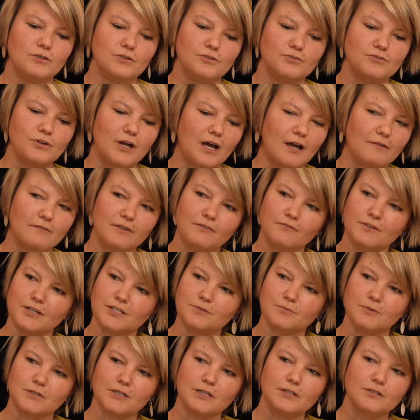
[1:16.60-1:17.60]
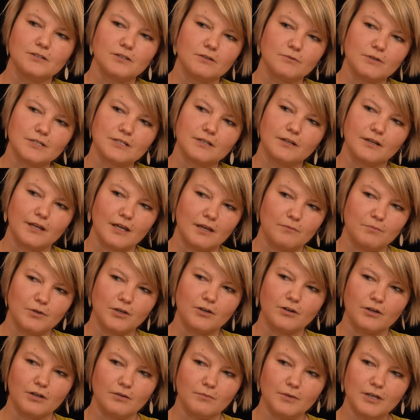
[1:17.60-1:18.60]
drive investment into the Western Cape
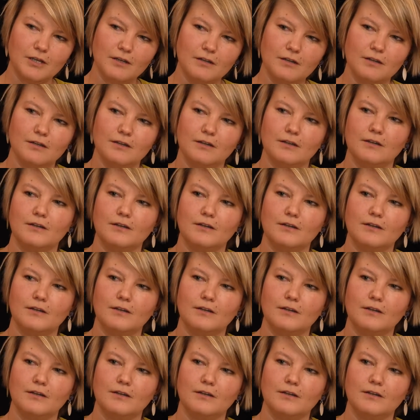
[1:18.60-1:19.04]
economy,